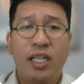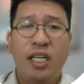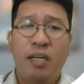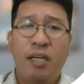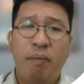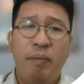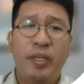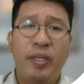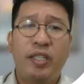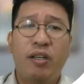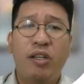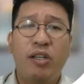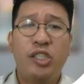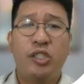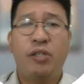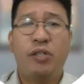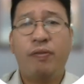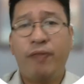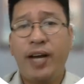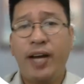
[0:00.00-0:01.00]
because
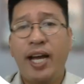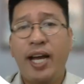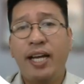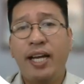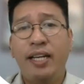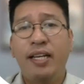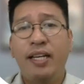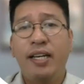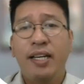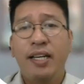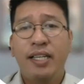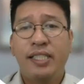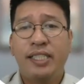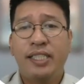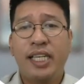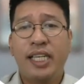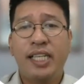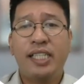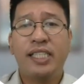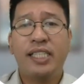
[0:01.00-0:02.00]
your friend
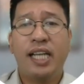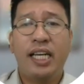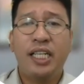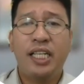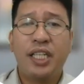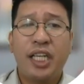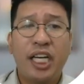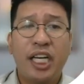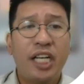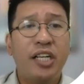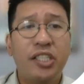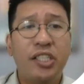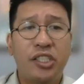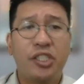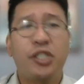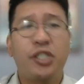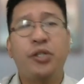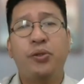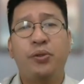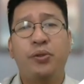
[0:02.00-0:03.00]
sees and hears
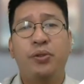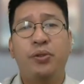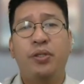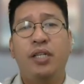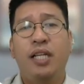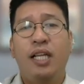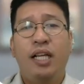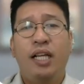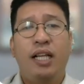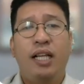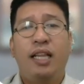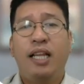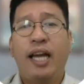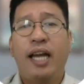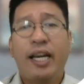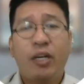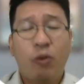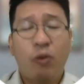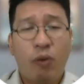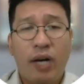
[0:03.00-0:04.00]
you.
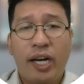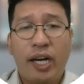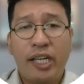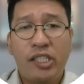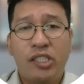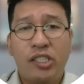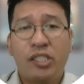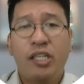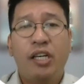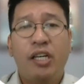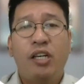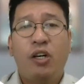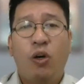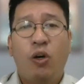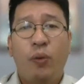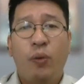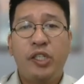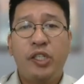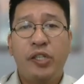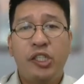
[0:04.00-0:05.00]
Likewise,
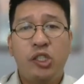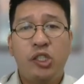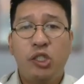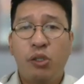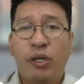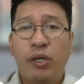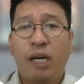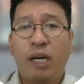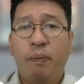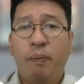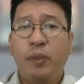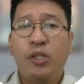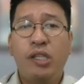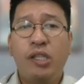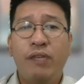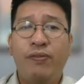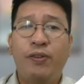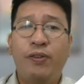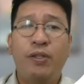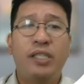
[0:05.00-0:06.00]
when you enjoy a
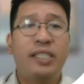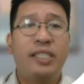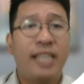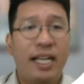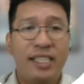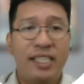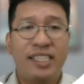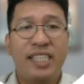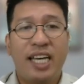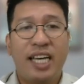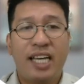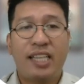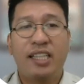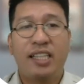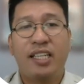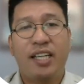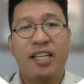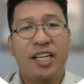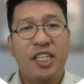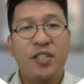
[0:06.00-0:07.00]
beautiful sunset,
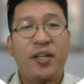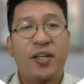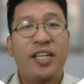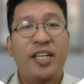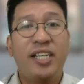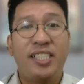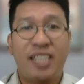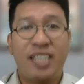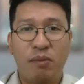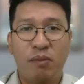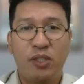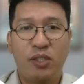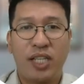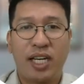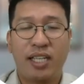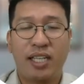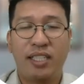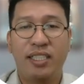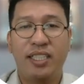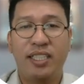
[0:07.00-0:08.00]
you are the subject,
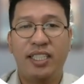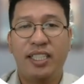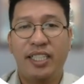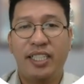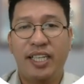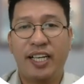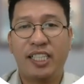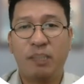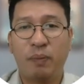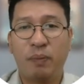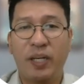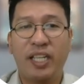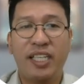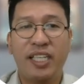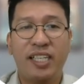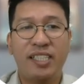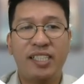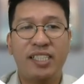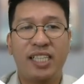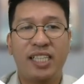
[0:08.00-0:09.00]

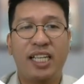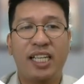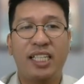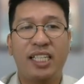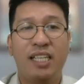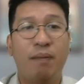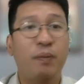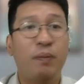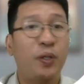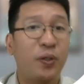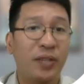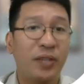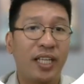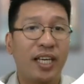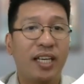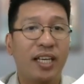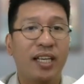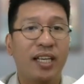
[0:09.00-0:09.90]
experiencing the beauty,